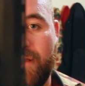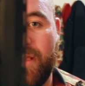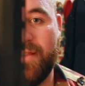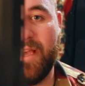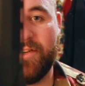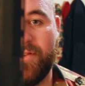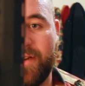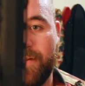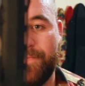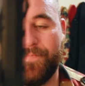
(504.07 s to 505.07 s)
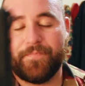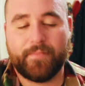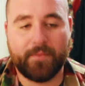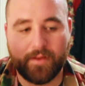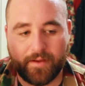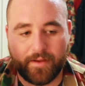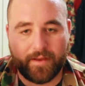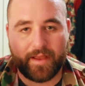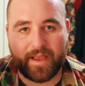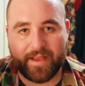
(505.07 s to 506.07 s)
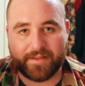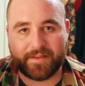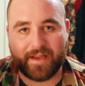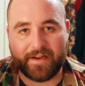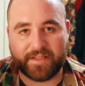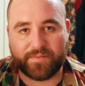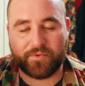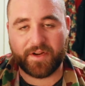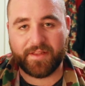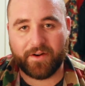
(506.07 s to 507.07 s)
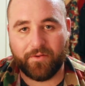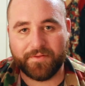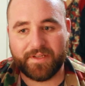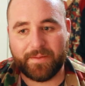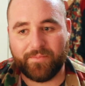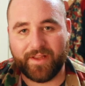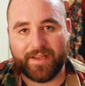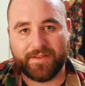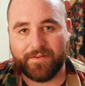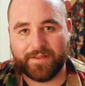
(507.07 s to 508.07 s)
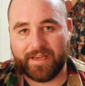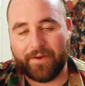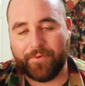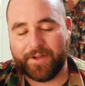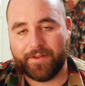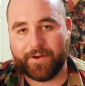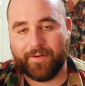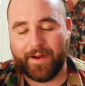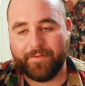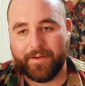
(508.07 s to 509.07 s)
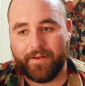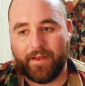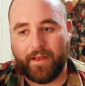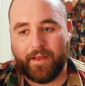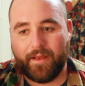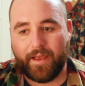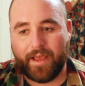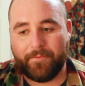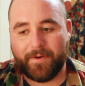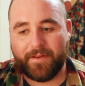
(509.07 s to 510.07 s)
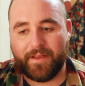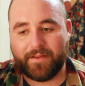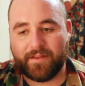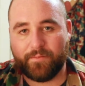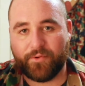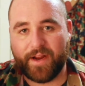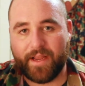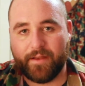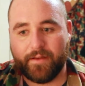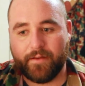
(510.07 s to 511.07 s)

in that trigger. It's got a spring that holds it in place so it's not wiggling around. And when you get to the break,